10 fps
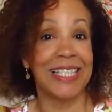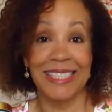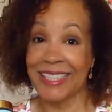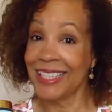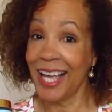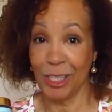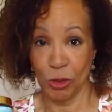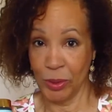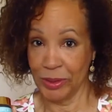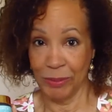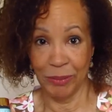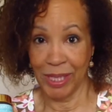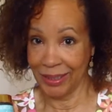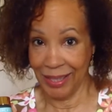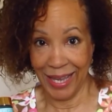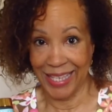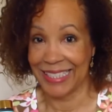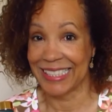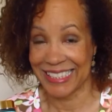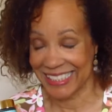It's not going to be my
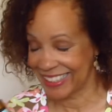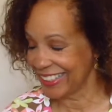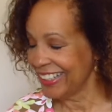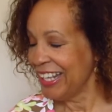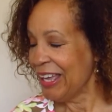last.